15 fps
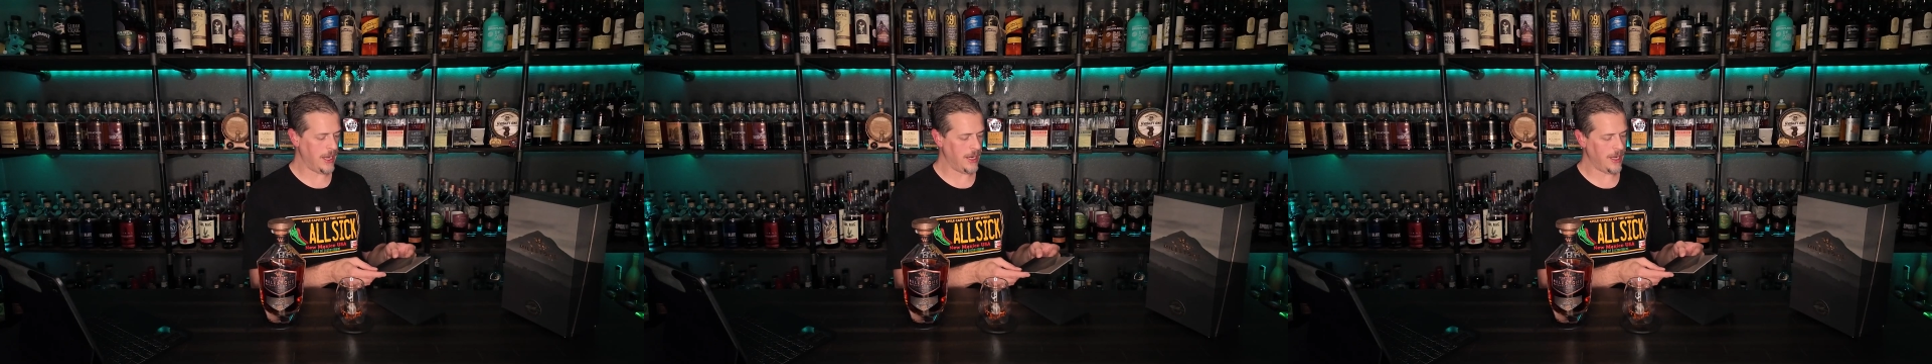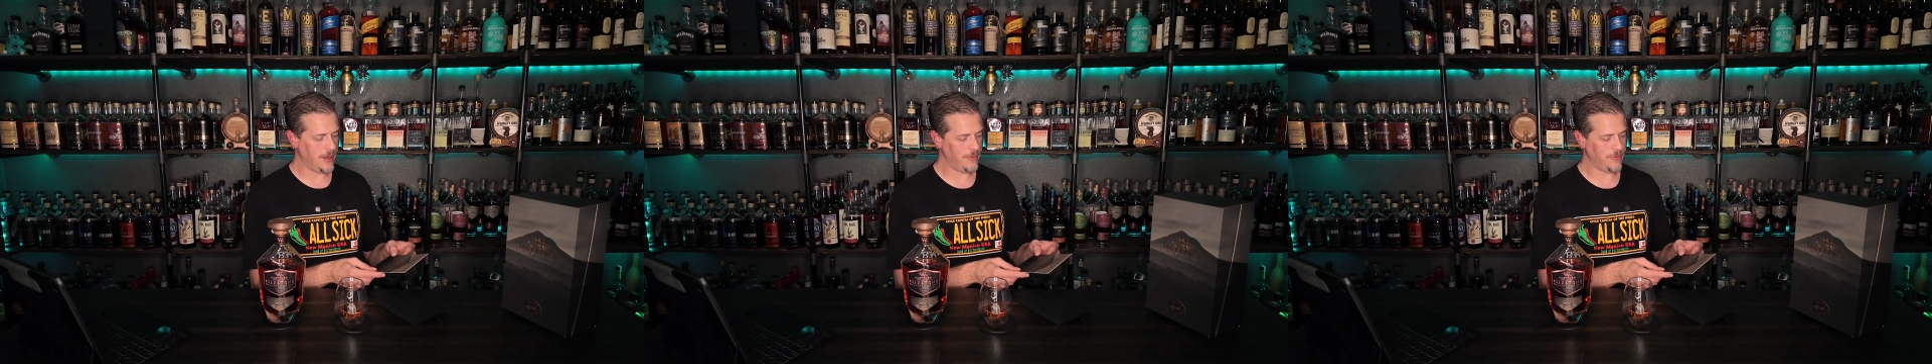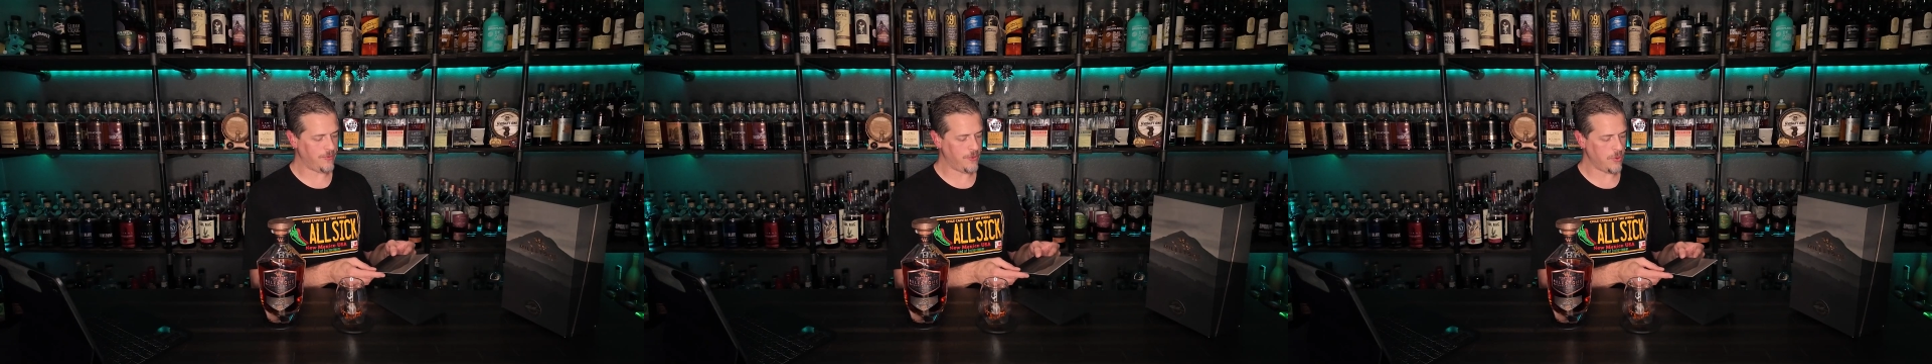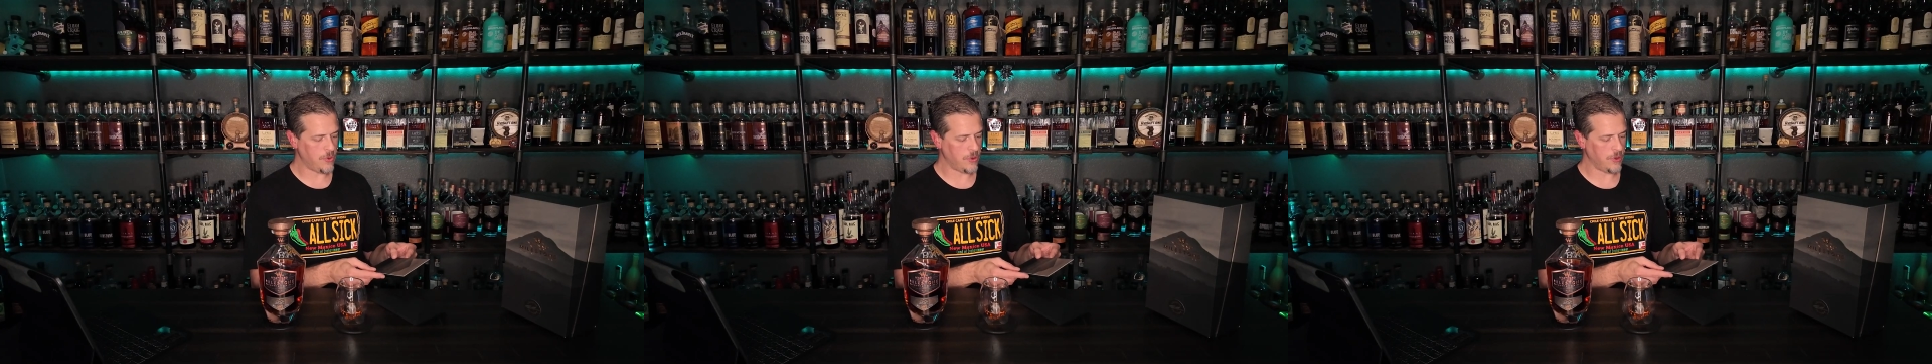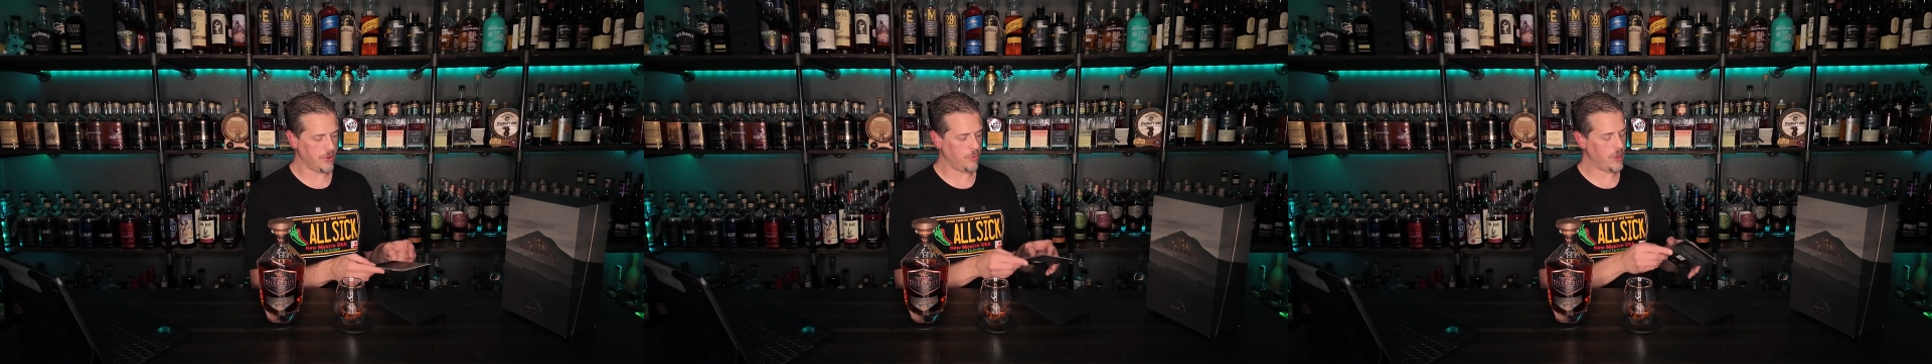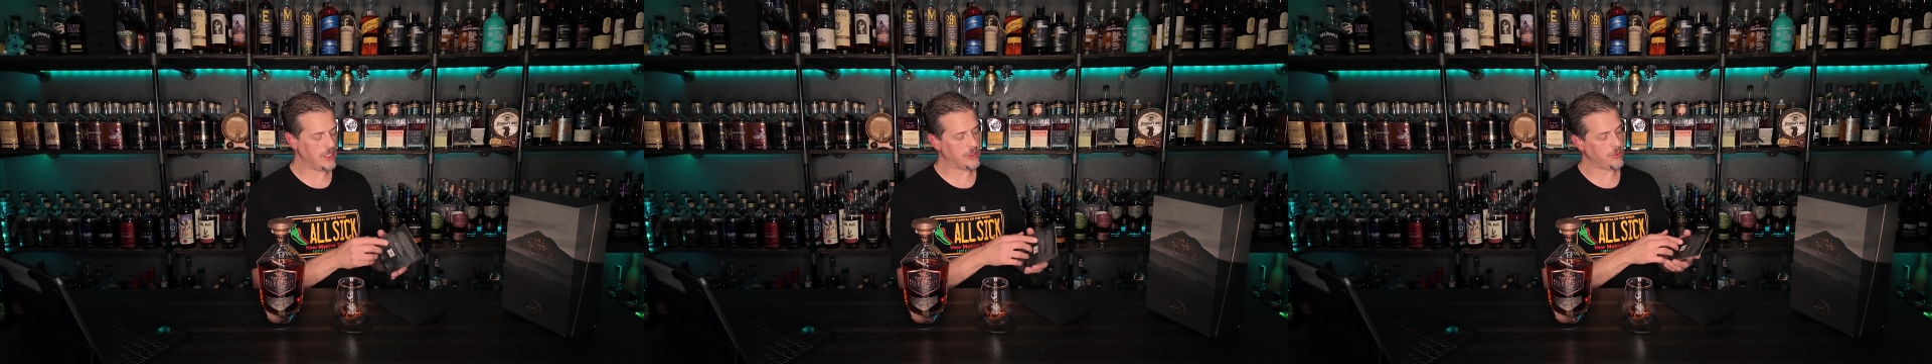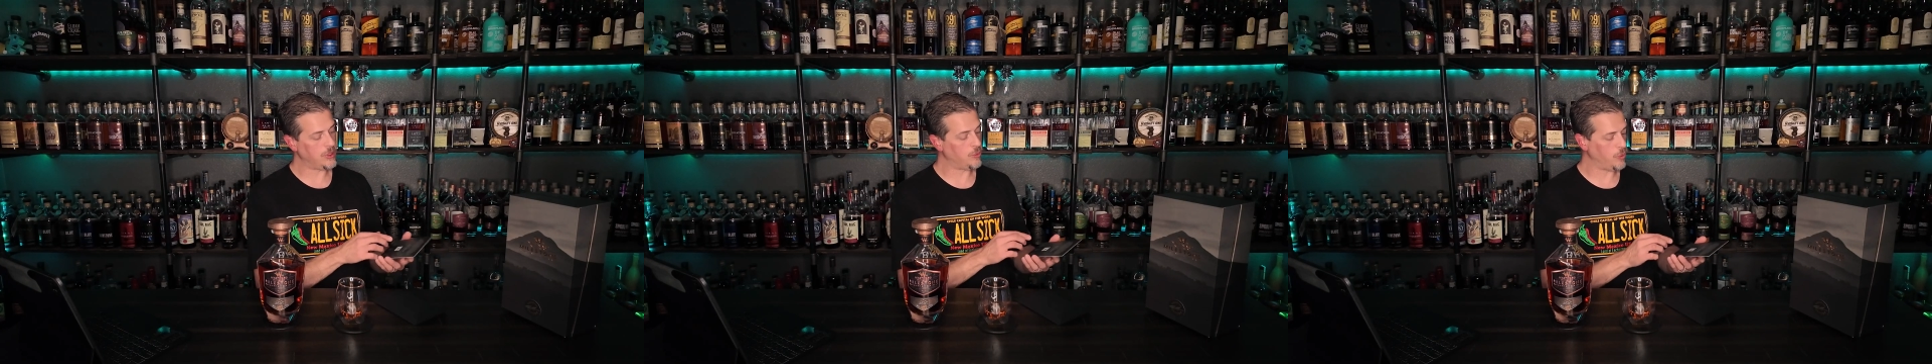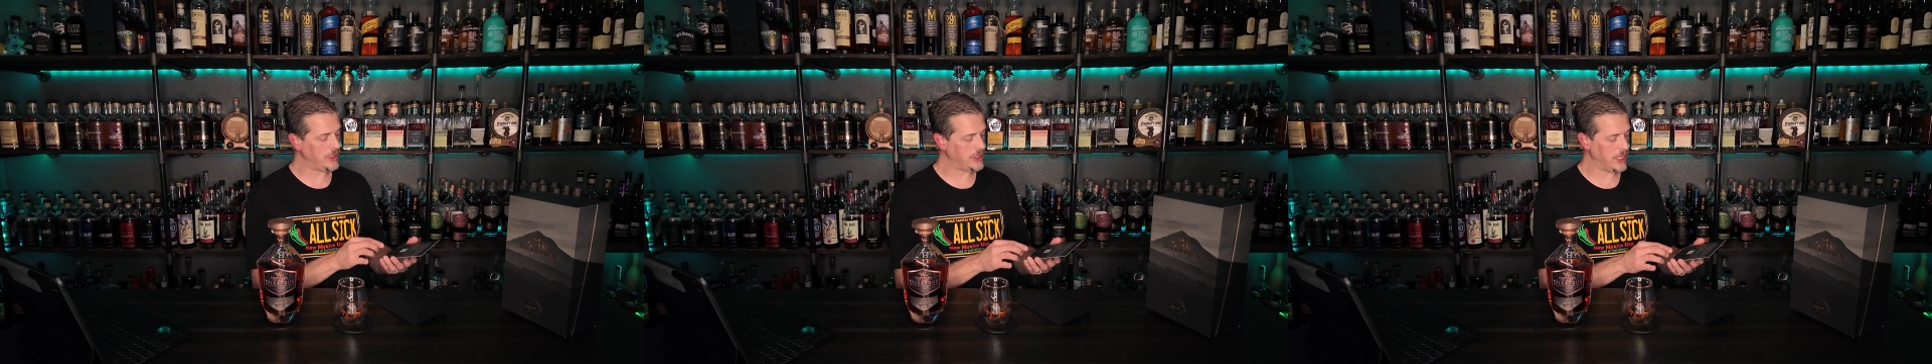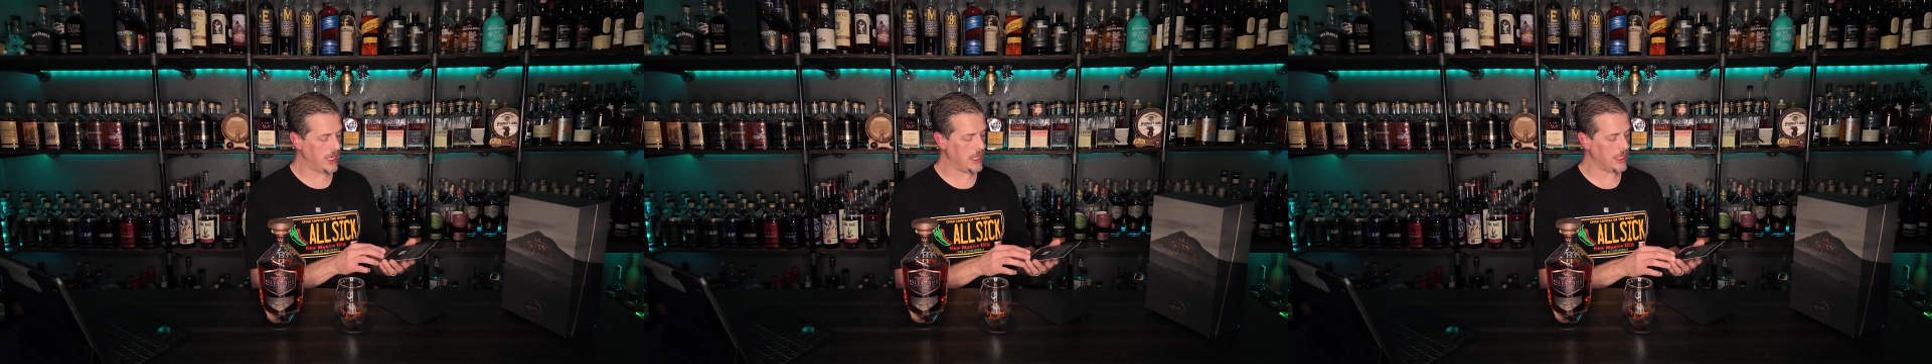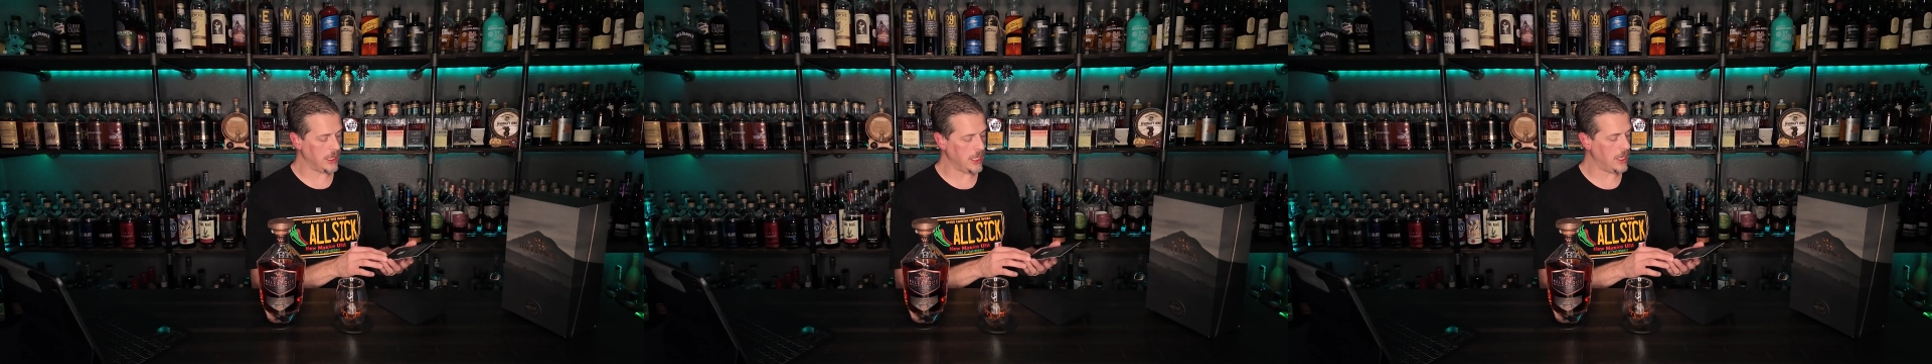up for the Westward Whiskey
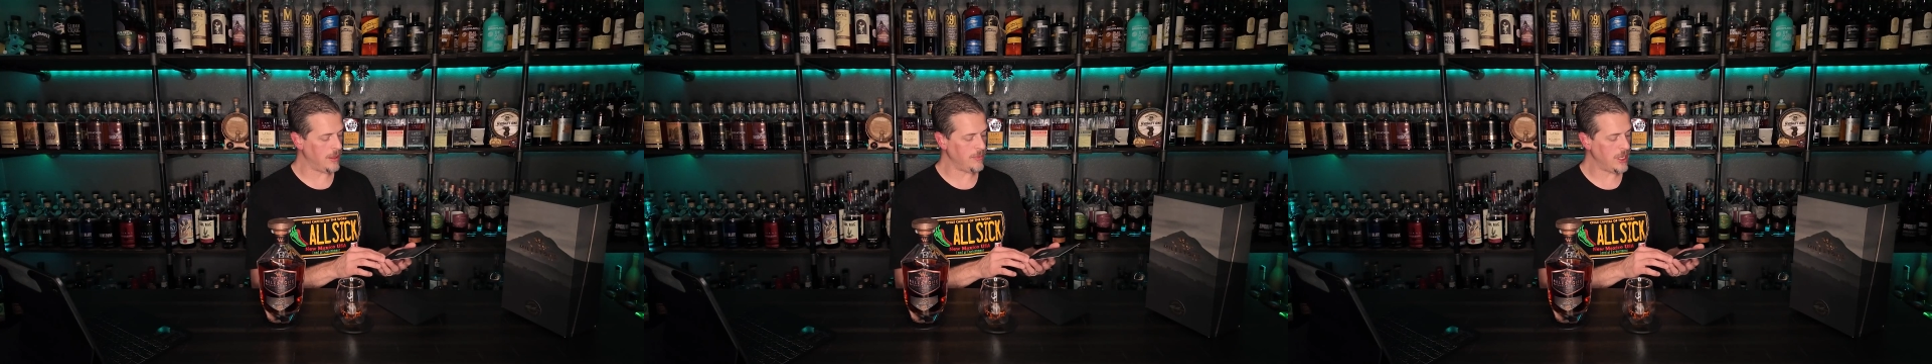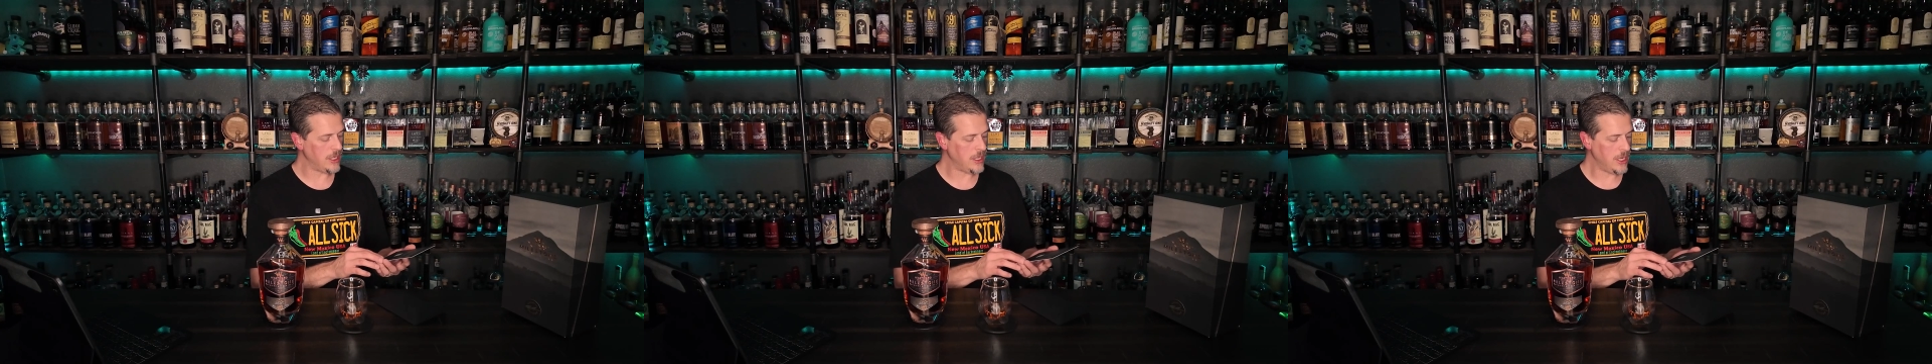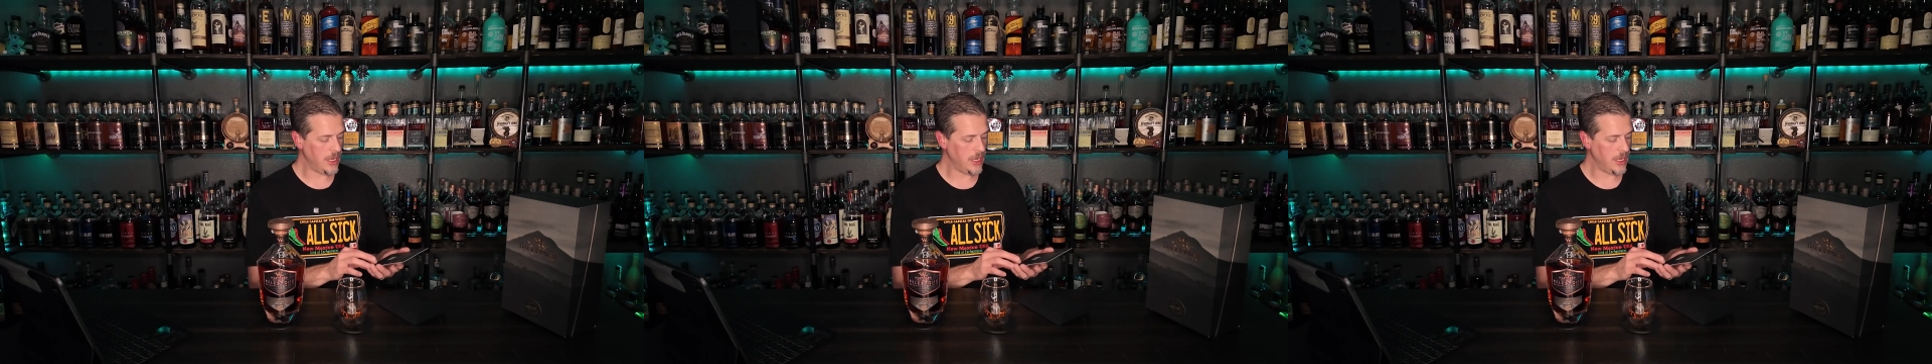Club,